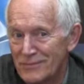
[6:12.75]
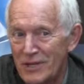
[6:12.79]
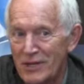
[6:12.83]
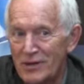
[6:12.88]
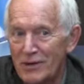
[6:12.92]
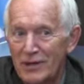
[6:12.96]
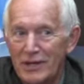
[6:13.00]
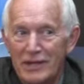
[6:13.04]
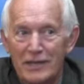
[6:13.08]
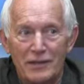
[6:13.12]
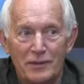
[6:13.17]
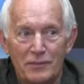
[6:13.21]
you
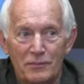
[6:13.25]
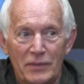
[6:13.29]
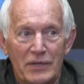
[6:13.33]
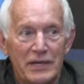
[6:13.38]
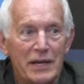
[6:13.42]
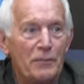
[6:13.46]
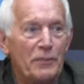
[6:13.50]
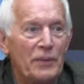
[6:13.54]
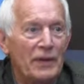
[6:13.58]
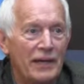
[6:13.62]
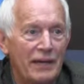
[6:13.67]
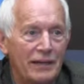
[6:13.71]
know, he can
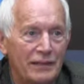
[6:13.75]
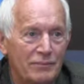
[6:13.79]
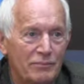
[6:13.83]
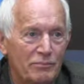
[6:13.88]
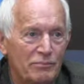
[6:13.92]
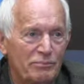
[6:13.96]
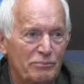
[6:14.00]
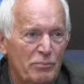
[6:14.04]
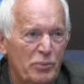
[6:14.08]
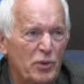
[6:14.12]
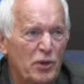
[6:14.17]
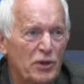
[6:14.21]
manipulate,
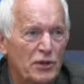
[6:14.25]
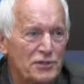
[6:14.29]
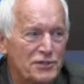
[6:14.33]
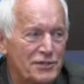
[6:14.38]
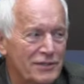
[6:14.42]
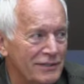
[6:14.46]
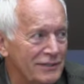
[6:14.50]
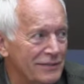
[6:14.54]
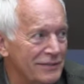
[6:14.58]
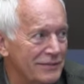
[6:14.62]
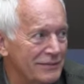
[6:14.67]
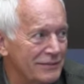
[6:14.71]
push,
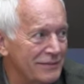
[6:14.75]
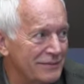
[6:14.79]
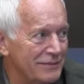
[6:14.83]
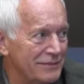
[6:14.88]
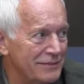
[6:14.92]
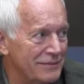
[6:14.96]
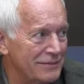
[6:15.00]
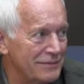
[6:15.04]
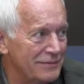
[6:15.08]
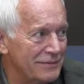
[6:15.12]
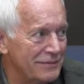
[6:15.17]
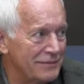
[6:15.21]

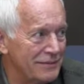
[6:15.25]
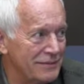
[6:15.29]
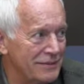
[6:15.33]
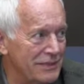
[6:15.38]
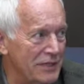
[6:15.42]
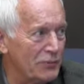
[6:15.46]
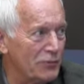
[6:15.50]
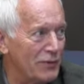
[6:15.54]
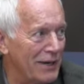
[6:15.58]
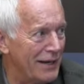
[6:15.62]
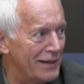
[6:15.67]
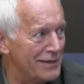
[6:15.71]
and
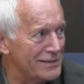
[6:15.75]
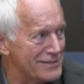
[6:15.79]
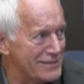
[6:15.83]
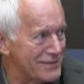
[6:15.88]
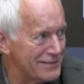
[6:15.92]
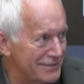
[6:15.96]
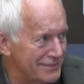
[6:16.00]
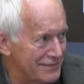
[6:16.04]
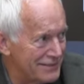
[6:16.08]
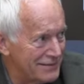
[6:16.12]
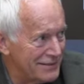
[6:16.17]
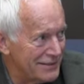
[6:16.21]
derez.
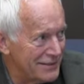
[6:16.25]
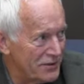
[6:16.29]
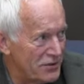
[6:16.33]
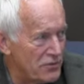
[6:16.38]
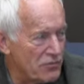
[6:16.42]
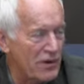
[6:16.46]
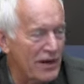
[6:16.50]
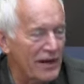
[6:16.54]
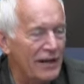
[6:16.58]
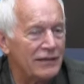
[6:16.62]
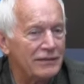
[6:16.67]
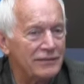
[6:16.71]

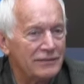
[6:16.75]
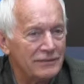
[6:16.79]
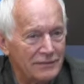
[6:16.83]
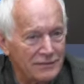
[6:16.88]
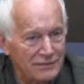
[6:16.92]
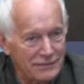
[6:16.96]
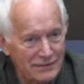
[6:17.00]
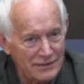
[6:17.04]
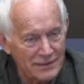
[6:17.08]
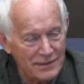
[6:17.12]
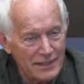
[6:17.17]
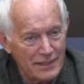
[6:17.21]
Threatened.
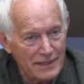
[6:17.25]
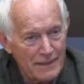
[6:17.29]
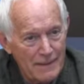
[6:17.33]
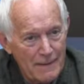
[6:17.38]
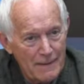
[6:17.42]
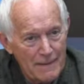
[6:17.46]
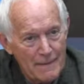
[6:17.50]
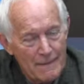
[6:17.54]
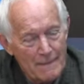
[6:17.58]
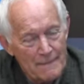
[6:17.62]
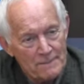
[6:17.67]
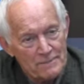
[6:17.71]

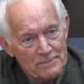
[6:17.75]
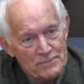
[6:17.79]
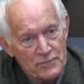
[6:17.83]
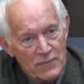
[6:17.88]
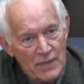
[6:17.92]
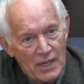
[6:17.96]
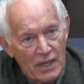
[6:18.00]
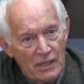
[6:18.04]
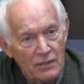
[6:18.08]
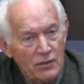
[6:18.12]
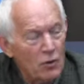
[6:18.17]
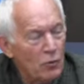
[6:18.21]

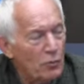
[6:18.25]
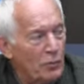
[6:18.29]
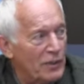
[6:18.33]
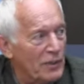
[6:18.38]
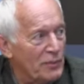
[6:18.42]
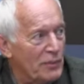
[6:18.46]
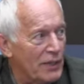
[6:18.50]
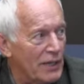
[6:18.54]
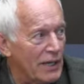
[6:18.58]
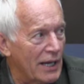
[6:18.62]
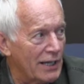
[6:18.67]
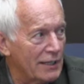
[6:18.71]
I know
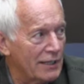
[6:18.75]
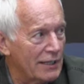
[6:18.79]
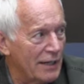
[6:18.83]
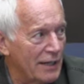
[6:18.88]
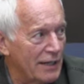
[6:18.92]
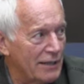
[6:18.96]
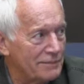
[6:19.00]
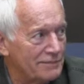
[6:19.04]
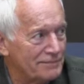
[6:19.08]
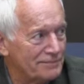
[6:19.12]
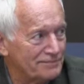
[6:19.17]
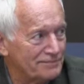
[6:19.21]
people like this.